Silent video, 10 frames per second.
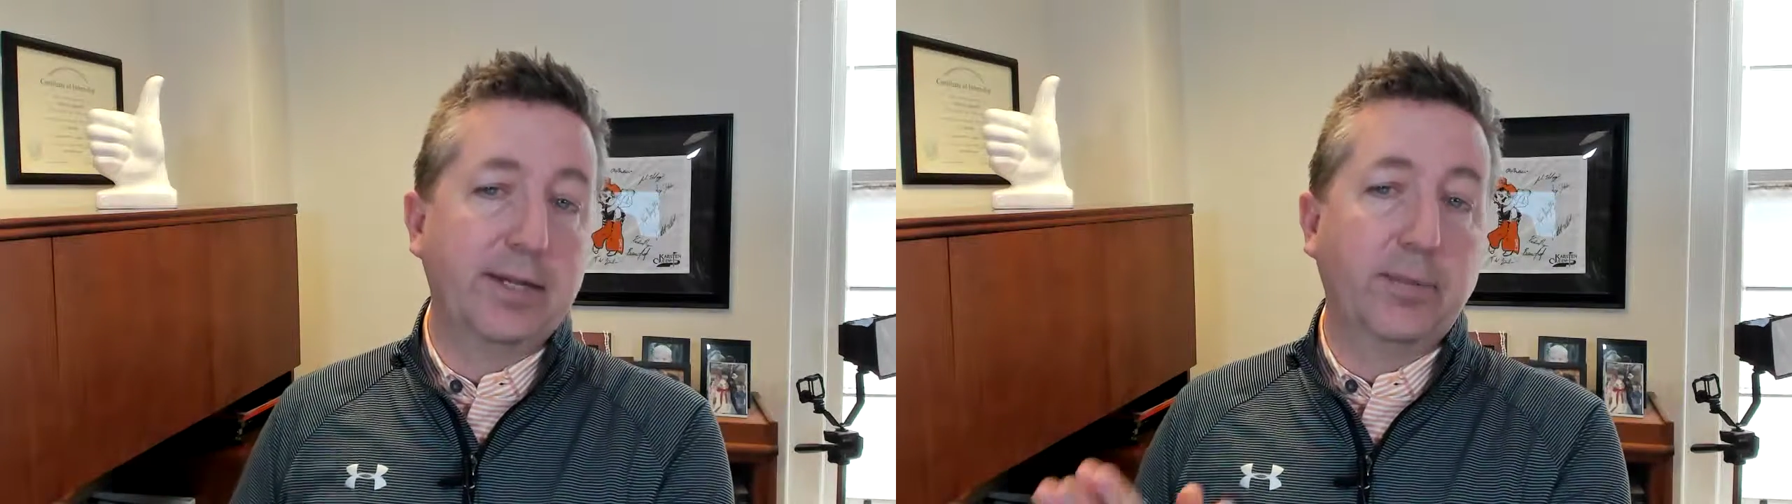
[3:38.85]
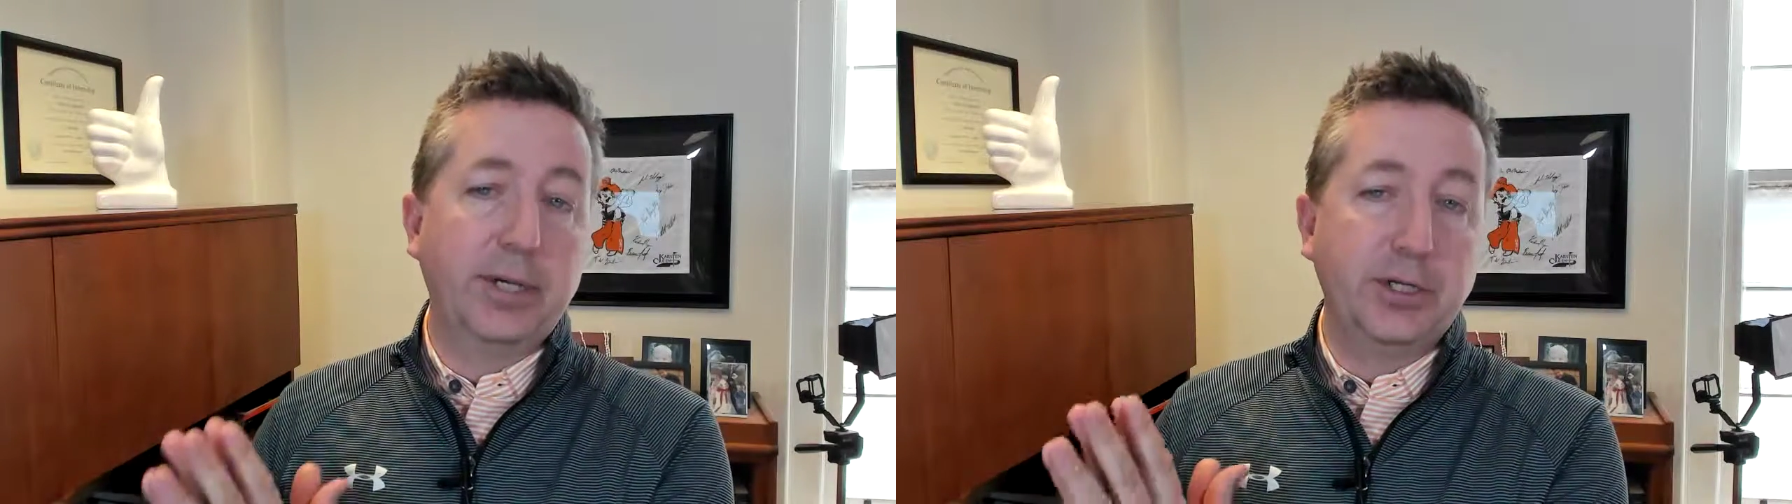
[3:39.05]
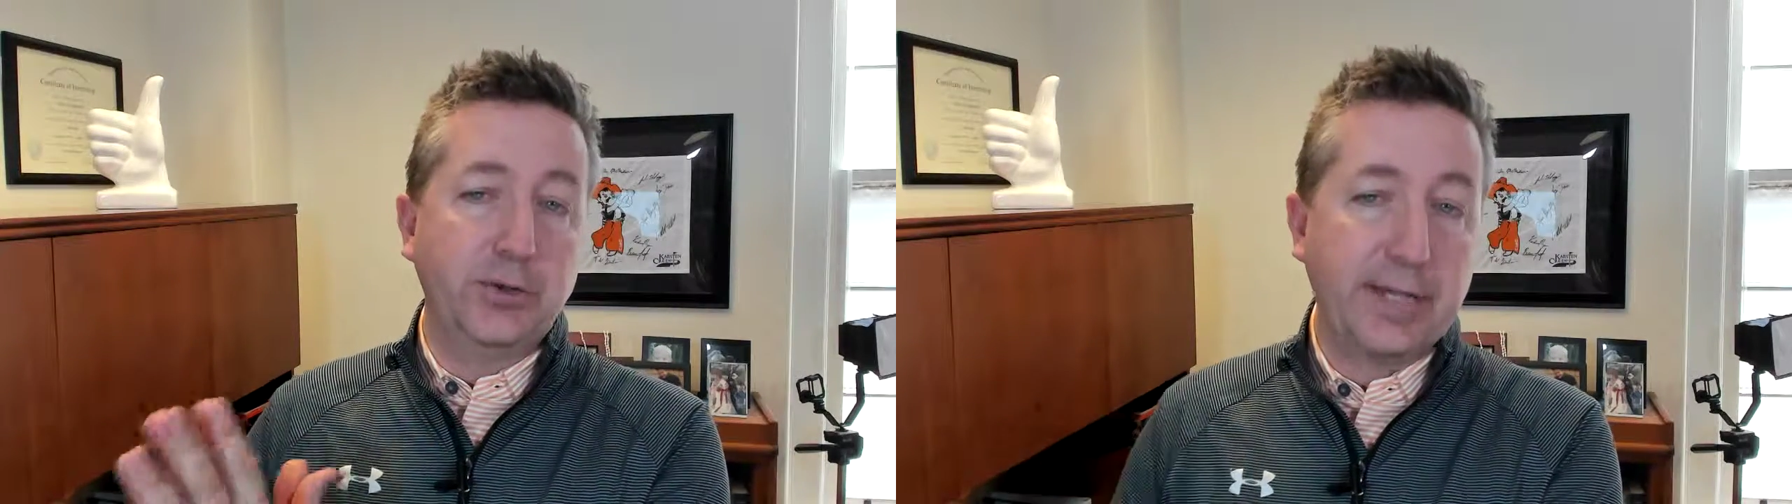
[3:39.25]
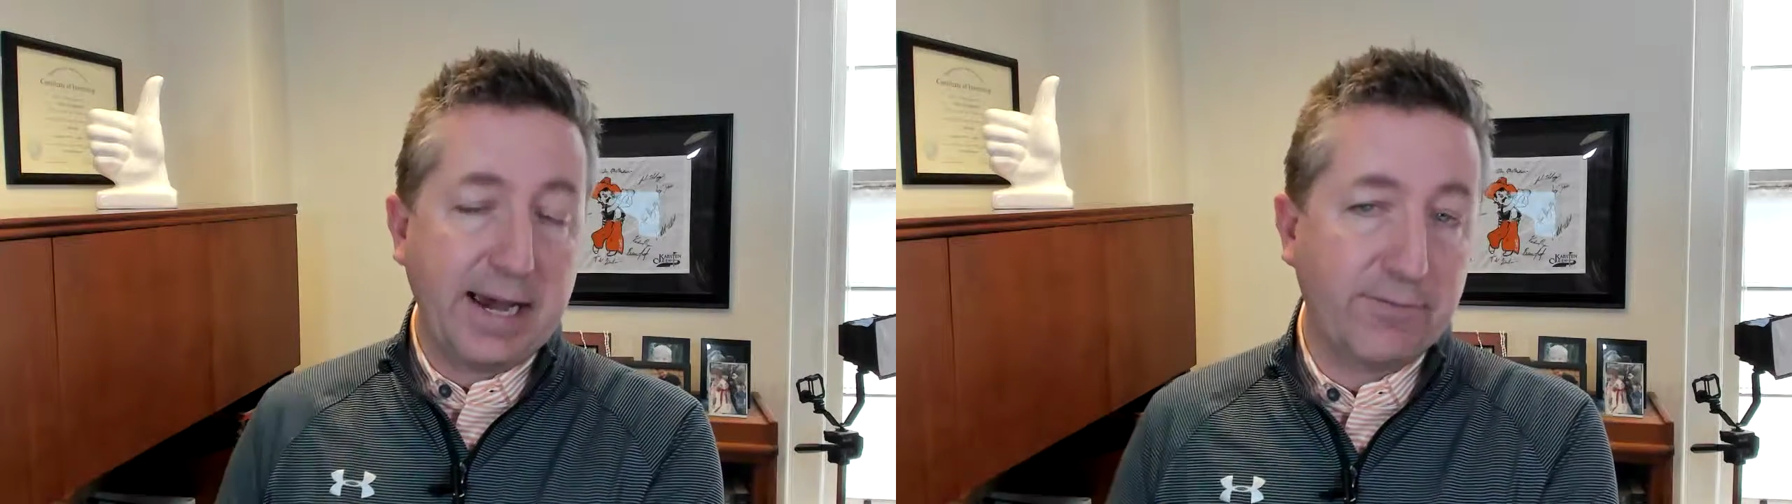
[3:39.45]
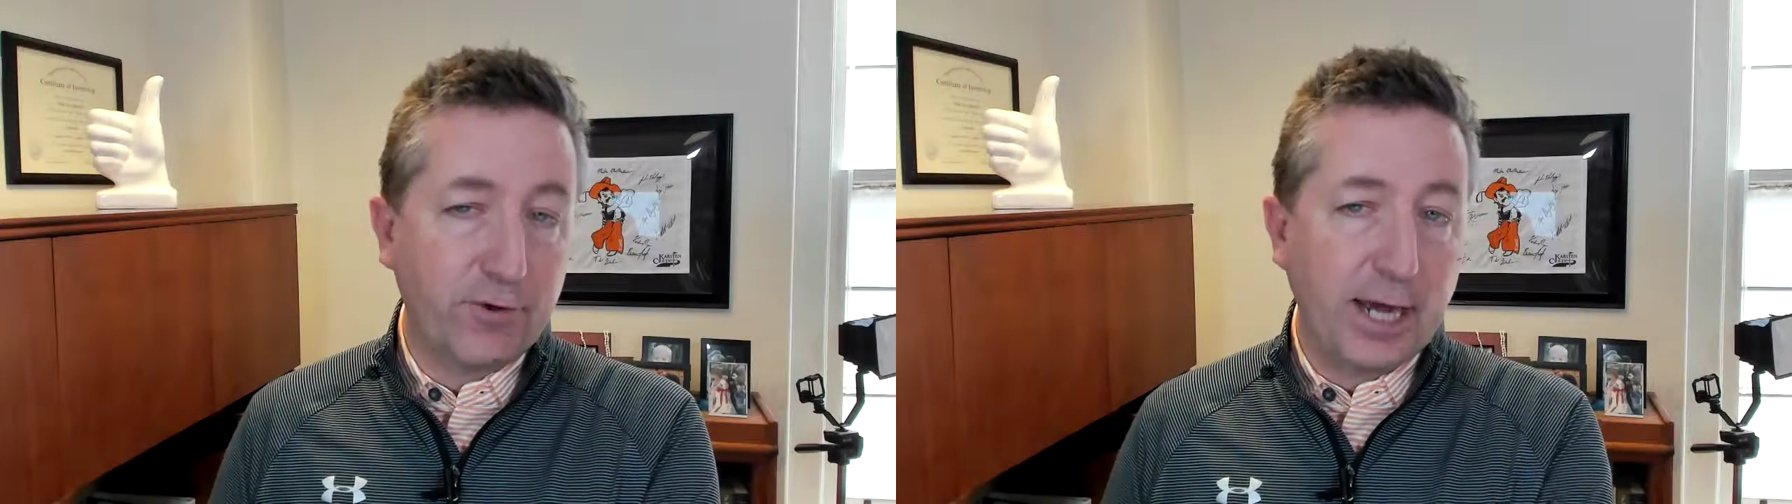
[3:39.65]
it'll be due
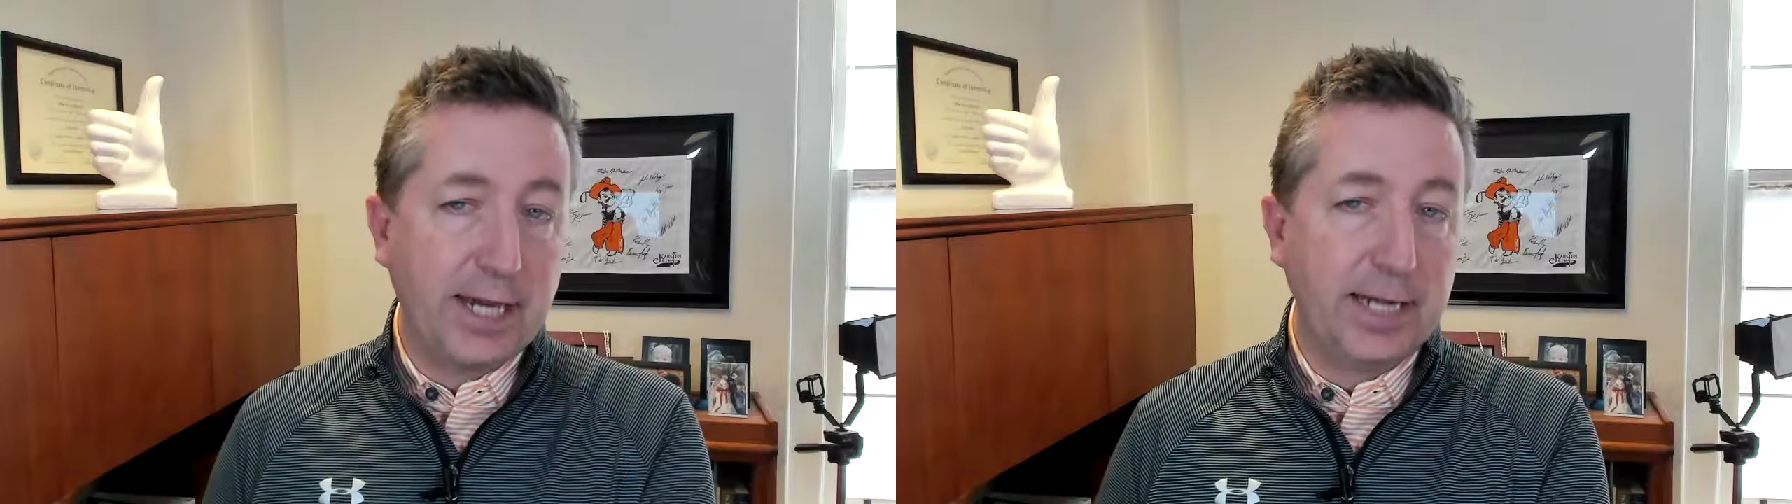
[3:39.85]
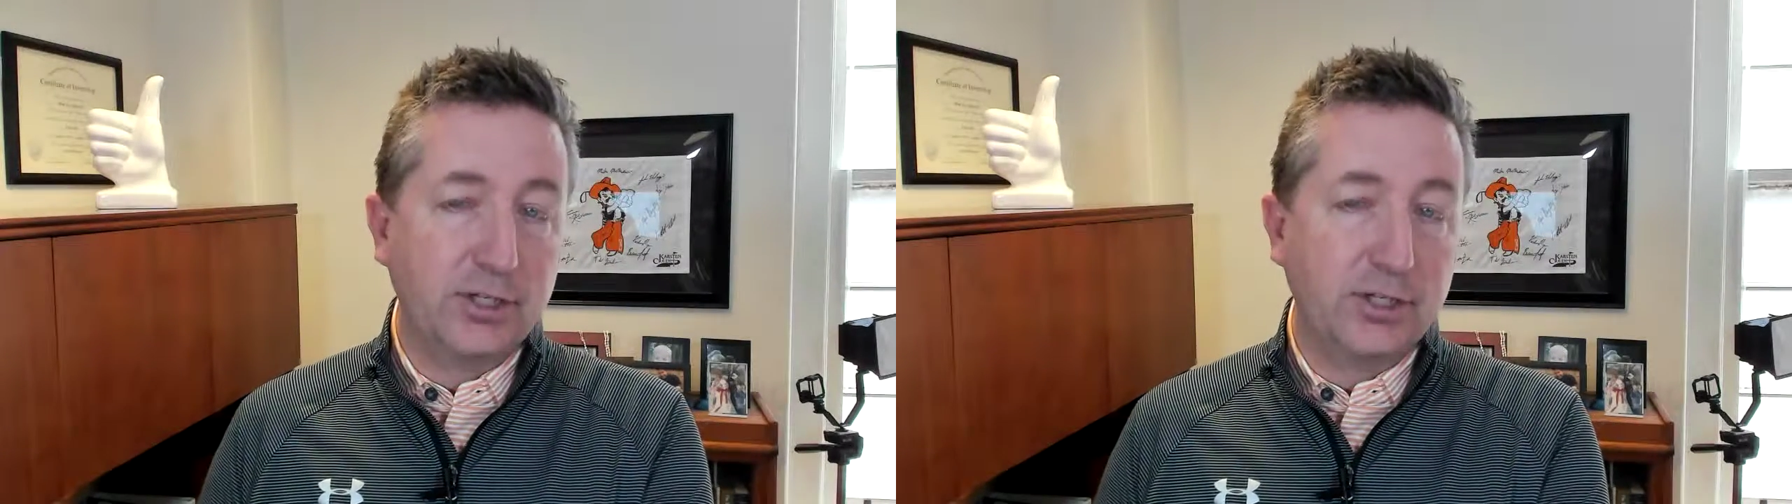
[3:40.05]
that Friday.